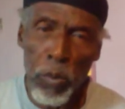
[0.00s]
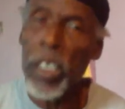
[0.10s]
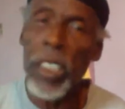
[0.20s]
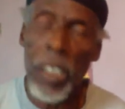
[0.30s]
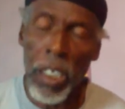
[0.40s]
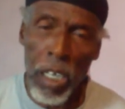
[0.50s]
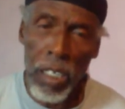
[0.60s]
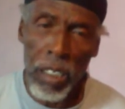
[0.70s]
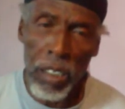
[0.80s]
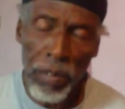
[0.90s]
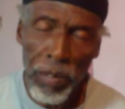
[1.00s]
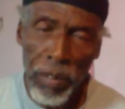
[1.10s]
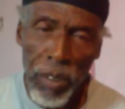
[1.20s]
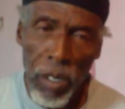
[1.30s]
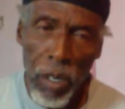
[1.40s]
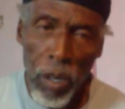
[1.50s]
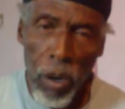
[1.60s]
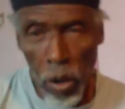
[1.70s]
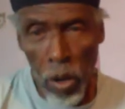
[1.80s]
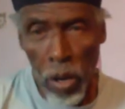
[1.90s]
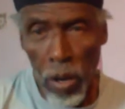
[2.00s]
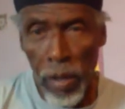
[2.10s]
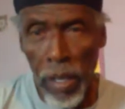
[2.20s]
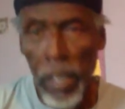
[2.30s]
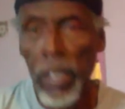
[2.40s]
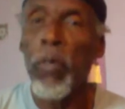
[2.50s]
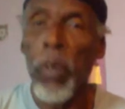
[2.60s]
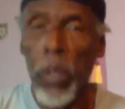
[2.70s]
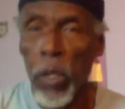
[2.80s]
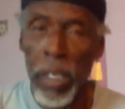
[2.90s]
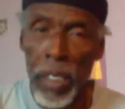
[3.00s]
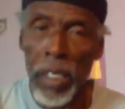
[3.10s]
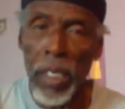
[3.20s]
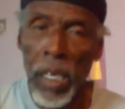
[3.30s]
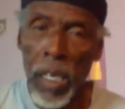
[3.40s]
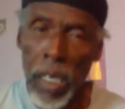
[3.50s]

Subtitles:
regional, or individually.